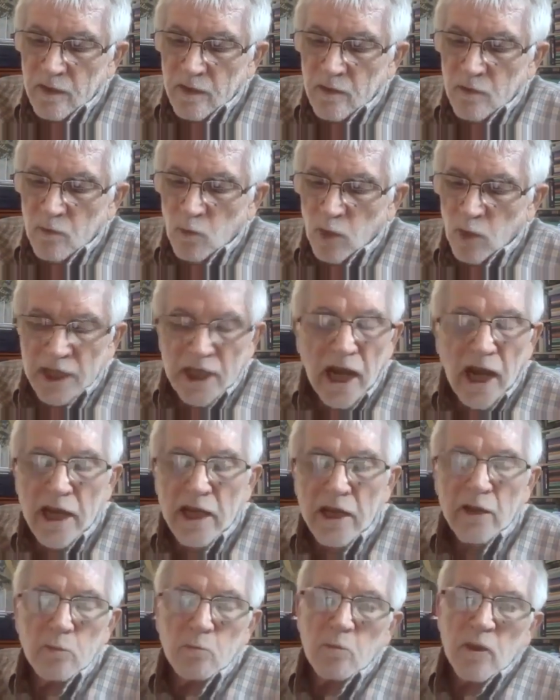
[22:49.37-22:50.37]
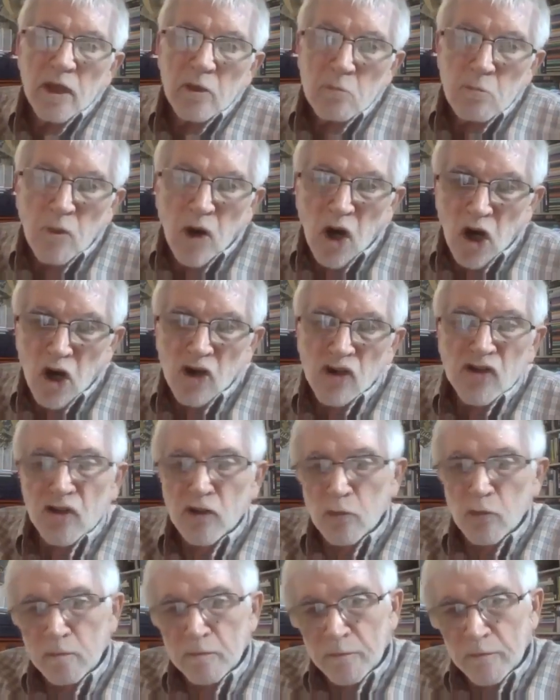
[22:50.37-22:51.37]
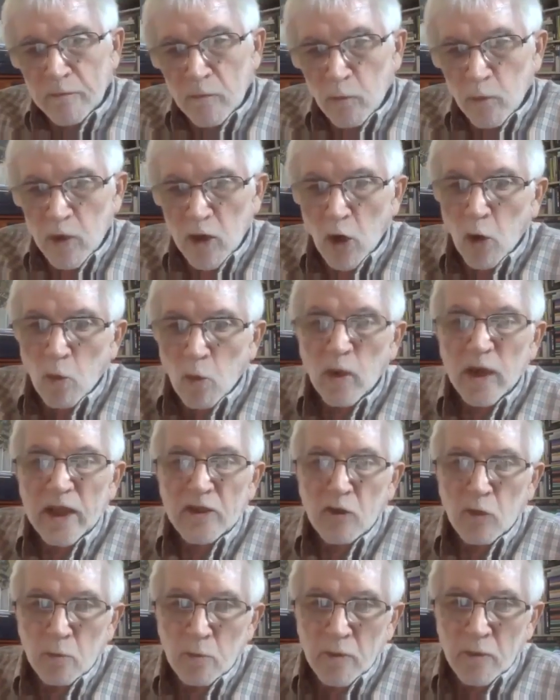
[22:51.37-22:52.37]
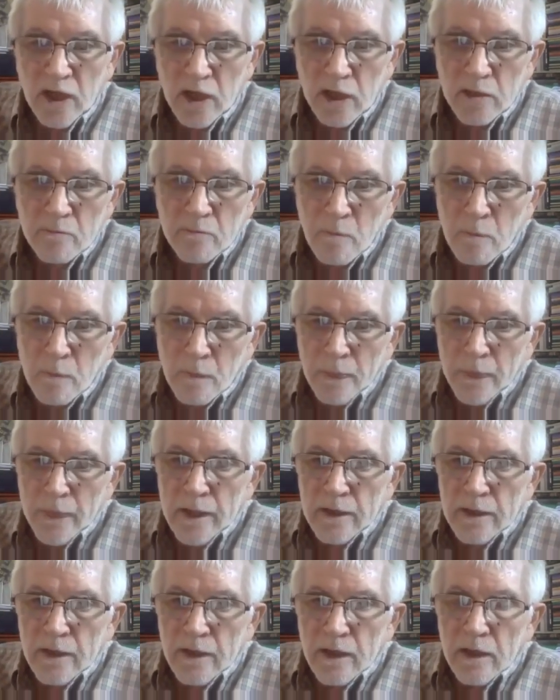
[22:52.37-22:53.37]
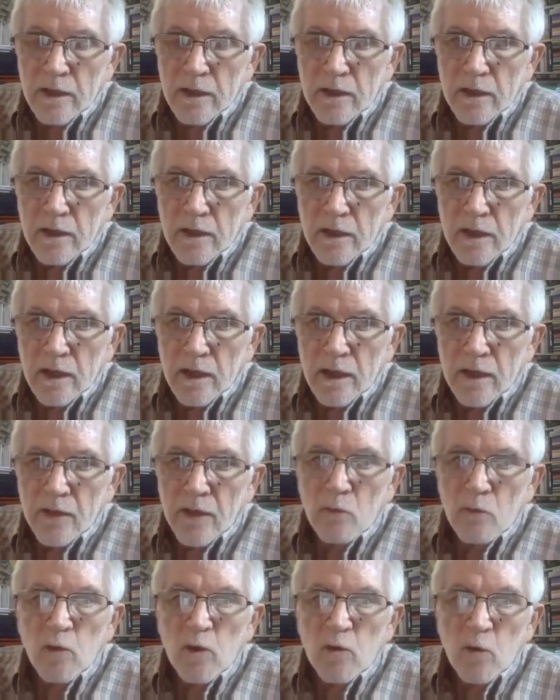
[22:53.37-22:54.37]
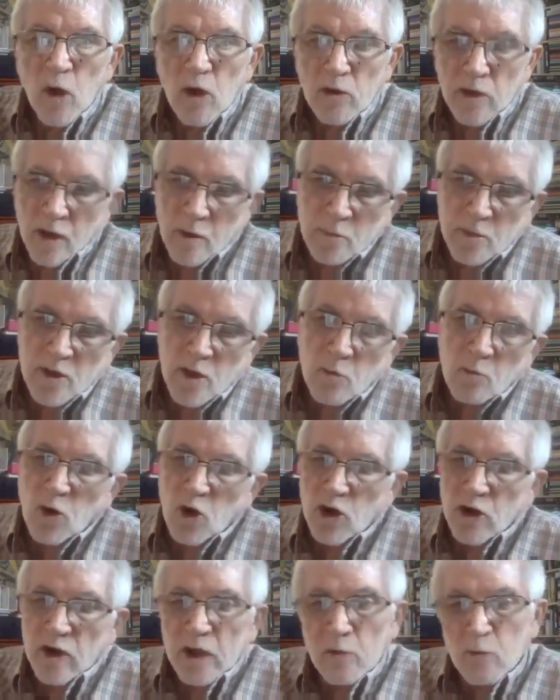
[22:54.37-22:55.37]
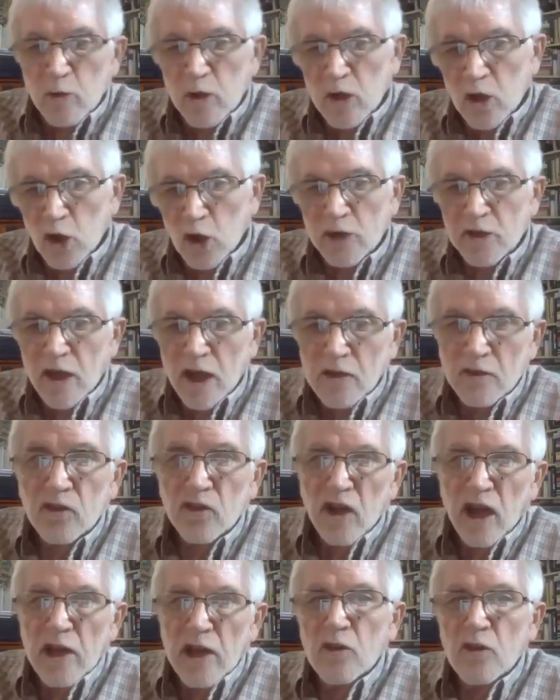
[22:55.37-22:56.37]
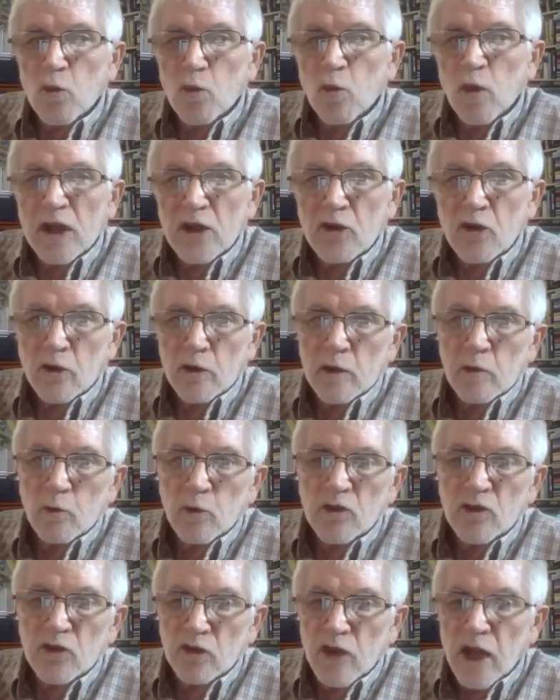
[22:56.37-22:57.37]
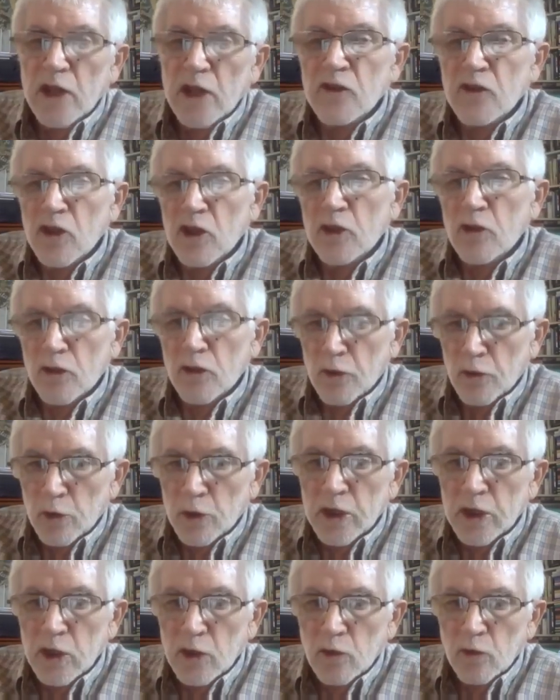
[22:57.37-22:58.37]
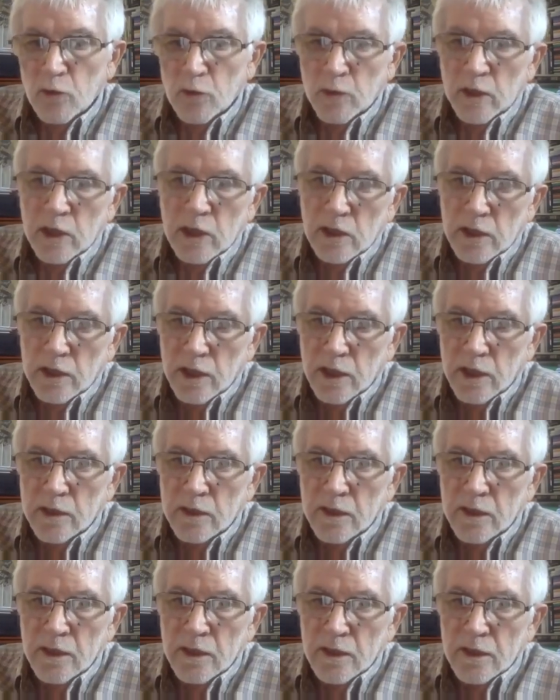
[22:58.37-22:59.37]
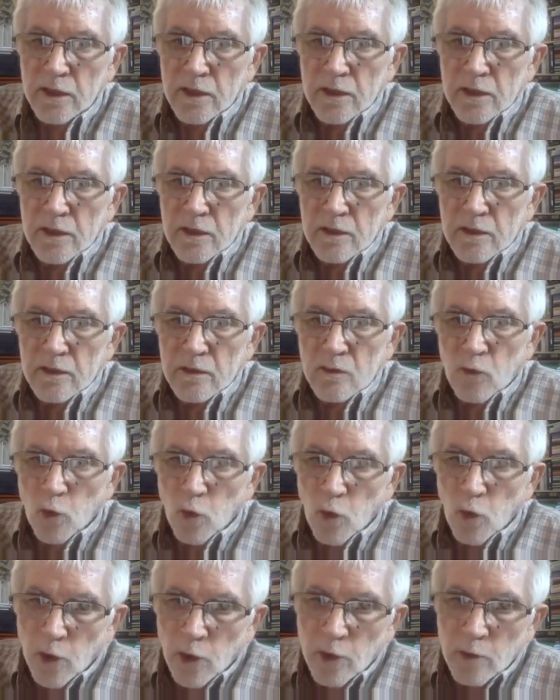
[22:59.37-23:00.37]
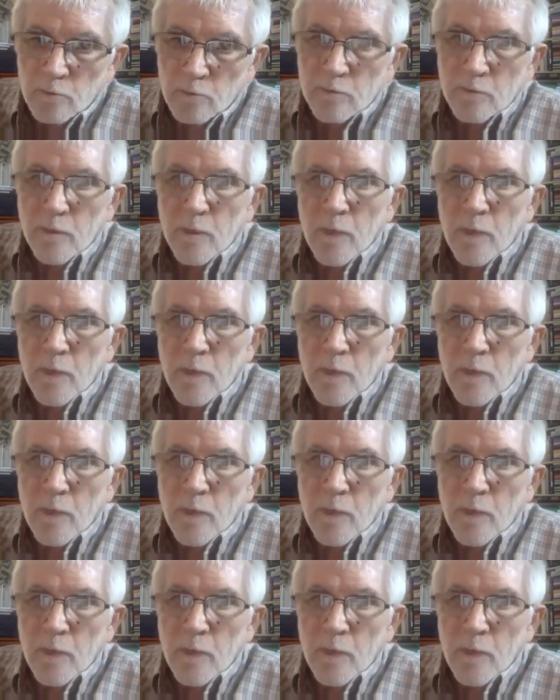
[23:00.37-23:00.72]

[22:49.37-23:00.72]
one night in mid-March, we all went to bed. And then we woke up in the morning, we looked outside the window, and it was 1933 again. Or